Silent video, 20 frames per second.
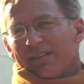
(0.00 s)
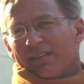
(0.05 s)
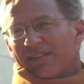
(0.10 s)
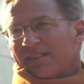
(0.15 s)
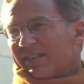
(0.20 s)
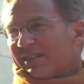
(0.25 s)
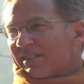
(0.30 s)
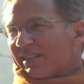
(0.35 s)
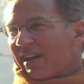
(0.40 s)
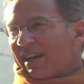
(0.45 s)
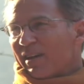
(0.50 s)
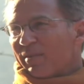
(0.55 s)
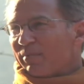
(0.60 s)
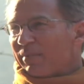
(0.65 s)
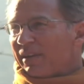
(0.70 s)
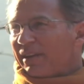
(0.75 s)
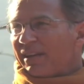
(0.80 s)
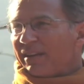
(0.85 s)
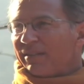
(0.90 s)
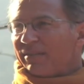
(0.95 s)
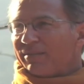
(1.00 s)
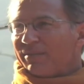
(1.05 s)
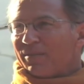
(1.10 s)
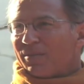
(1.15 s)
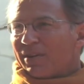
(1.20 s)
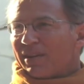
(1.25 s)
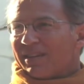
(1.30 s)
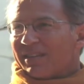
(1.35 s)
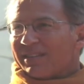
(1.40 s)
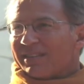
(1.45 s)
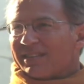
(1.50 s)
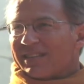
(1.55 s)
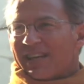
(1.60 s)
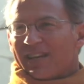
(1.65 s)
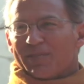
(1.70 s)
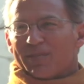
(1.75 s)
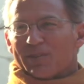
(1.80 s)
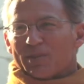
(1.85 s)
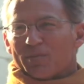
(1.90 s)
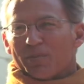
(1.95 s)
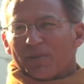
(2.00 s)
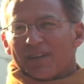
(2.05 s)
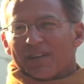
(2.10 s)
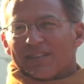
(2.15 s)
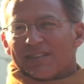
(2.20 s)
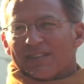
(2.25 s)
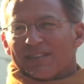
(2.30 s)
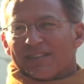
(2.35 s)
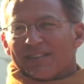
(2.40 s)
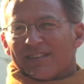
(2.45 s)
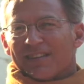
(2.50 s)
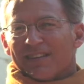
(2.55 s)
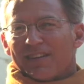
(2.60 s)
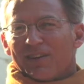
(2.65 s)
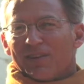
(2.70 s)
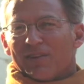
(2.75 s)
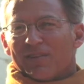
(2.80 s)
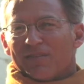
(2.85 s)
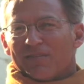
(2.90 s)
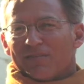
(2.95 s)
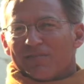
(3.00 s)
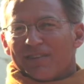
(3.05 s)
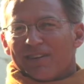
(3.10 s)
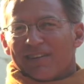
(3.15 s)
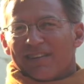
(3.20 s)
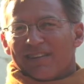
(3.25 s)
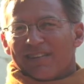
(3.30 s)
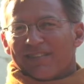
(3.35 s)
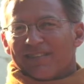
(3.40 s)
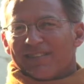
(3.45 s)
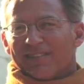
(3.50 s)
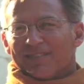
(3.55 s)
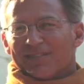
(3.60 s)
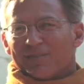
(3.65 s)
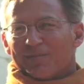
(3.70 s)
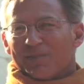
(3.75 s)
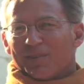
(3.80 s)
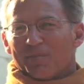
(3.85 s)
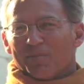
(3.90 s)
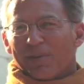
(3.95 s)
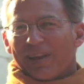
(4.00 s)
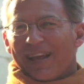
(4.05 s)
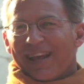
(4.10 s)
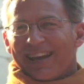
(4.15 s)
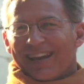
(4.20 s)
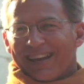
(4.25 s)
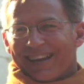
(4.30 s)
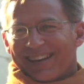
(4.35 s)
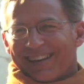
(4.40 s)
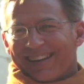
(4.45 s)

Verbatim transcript: This has got to be one of the safest places in the you know, on the planet.